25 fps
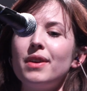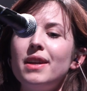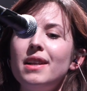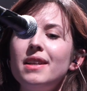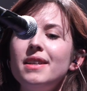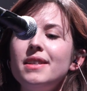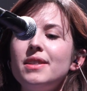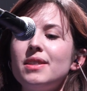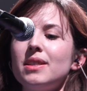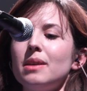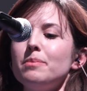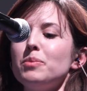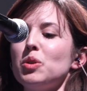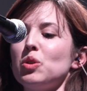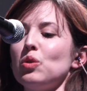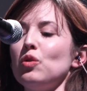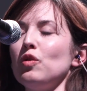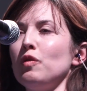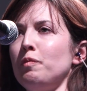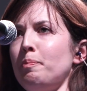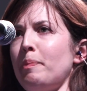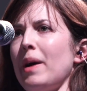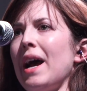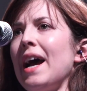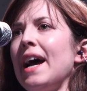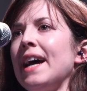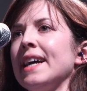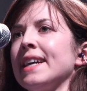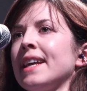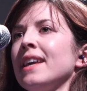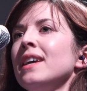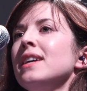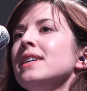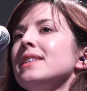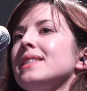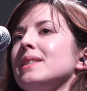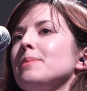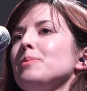really some sort of bag,
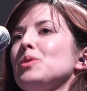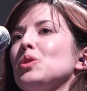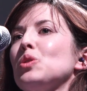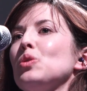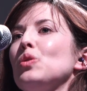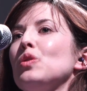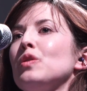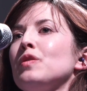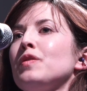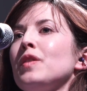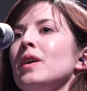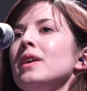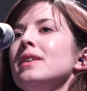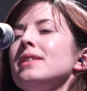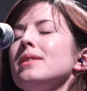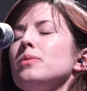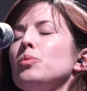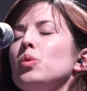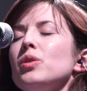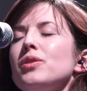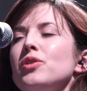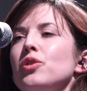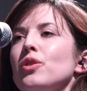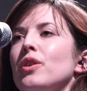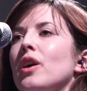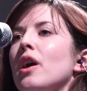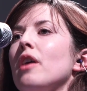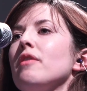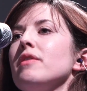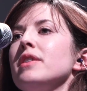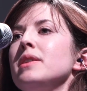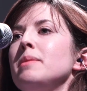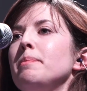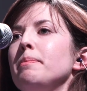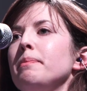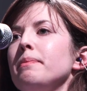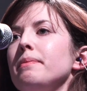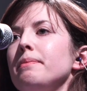what's your
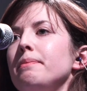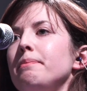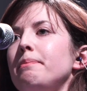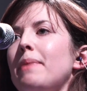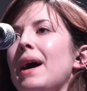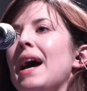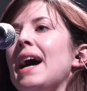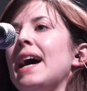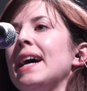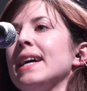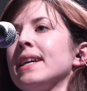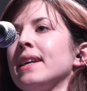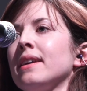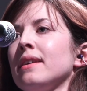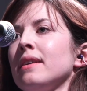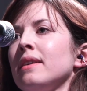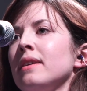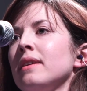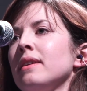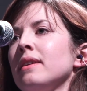current bag?